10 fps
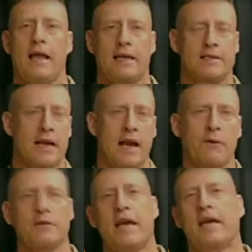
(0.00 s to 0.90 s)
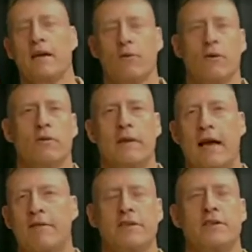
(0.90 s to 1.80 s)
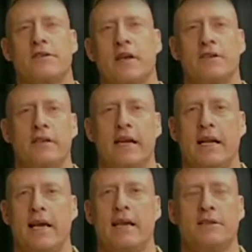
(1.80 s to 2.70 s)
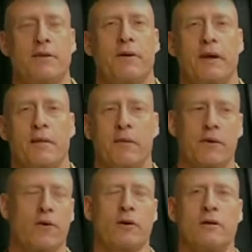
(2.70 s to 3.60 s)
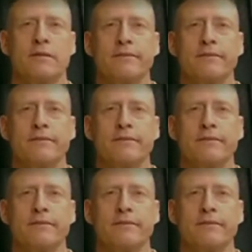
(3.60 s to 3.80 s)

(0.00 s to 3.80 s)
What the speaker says: I said, I will take it. We'll have this discussion yet again and see what we can come up with, Gordon.